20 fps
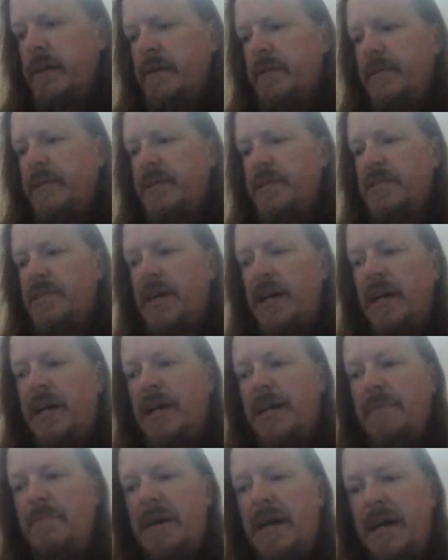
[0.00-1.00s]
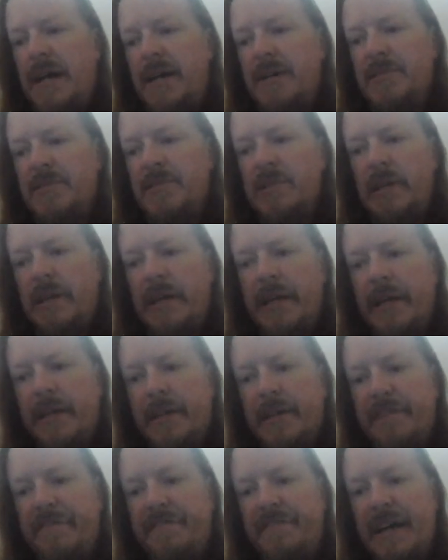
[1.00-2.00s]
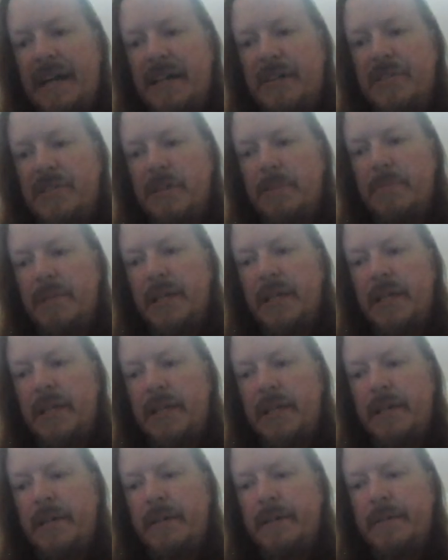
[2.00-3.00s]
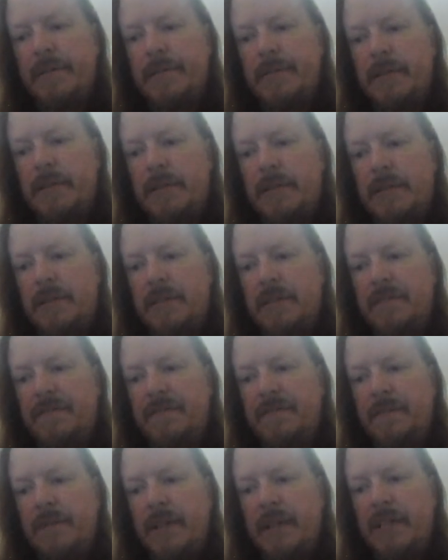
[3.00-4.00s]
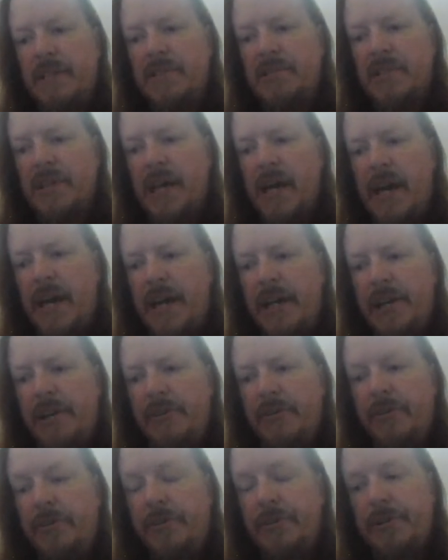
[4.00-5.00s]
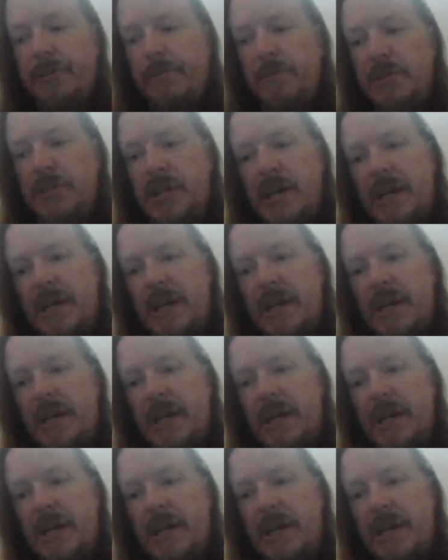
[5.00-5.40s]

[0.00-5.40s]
This arm has like a facsimile of his cannon on it, which